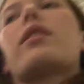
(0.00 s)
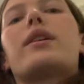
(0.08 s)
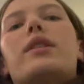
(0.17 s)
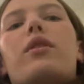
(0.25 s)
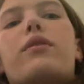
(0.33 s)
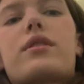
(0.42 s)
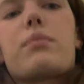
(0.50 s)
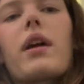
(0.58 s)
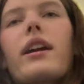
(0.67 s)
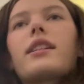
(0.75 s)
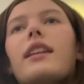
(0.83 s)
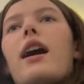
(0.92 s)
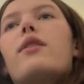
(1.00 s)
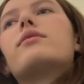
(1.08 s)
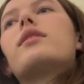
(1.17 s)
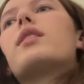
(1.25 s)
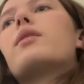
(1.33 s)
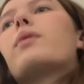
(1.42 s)
off to break now.
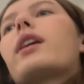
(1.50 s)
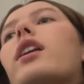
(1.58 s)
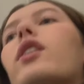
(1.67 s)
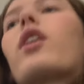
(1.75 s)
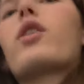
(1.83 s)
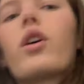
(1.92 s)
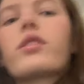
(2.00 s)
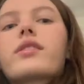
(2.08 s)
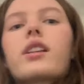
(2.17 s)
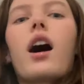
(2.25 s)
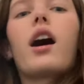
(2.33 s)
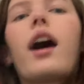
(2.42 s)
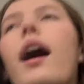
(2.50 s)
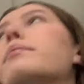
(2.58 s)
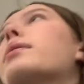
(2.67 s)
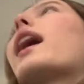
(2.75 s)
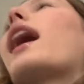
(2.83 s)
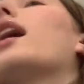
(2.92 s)
We're gonna go Costa and
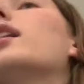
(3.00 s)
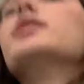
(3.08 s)
Pratt,